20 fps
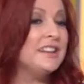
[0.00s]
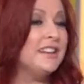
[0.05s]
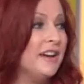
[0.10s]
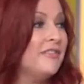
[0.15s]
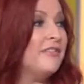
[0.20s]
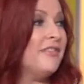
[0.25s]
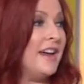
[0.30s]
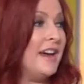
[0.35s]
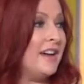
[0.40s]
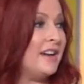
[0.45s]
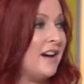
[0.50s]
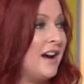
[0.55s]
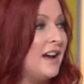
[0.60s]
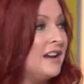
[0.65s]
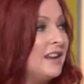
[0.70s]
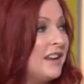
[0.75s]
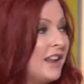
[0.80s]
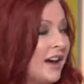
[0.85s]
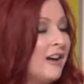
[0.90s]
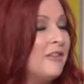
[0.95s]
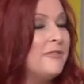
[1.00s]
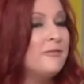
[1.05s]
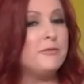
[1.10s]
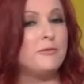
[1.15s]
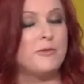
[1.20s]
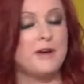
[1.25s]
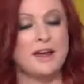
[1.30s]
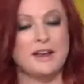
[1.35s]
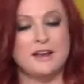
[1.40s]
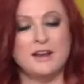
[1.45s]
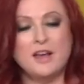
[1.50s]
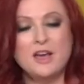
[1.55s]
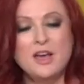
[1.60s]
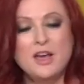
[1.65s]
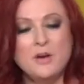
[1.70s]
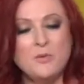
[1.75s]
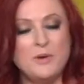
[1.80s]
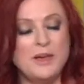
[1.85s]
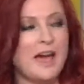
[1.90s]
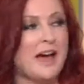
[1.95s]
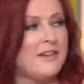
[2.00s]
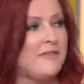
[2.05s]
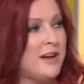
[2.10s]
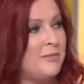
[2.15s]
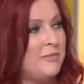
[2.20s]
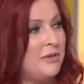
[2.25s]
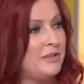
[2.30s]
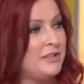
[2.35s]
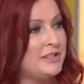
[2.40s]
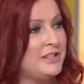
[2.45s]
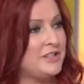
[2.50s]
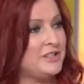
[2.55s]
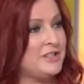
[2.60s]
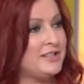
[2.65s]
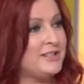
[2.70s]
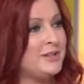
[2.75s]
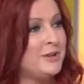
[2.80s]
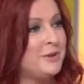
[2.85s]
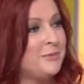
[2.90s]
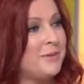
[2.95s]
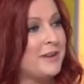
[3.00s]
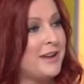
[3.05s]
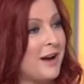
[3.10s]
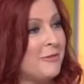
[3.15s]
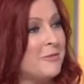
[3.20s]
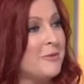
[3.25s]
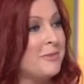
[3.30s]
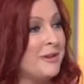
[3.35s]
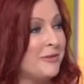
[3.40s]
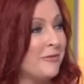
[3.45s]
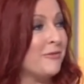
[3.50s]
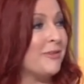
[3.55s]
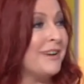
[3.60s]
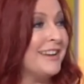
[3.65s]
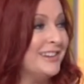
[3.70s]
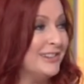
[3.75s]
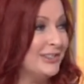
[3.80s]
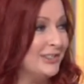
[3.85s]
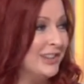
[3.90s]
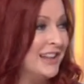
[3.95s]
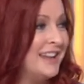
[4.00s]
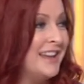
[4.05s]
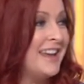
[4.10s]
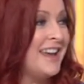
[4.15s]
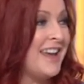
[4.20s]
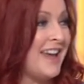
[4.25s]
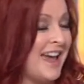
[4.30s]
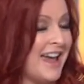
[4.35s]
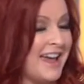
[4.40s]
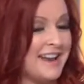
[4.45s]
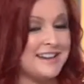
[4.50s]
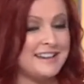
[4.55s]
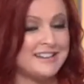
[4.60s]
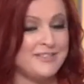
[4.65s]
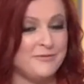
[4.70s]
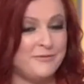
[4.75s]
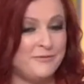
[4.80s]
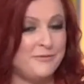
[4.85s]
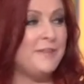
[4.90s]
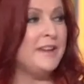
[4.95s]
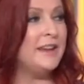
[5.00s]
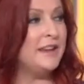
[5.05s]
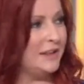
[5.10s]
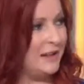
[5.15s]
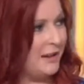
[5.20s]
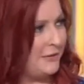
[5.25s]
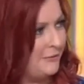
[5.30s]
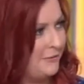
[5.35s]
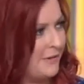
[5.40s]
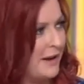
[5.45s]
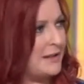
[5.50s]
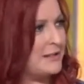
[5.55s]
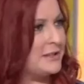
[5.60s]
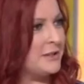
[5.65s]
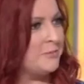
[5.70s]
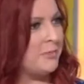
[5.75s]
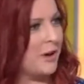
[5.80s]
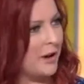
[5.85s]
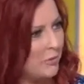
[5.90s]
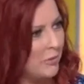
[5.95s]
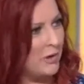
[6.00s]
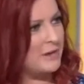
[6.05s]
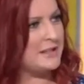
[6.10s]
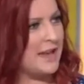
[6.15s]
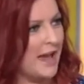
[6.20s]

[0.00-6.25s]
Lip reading: love that. I love when we have our politicians who become a bit real and feel affected by what's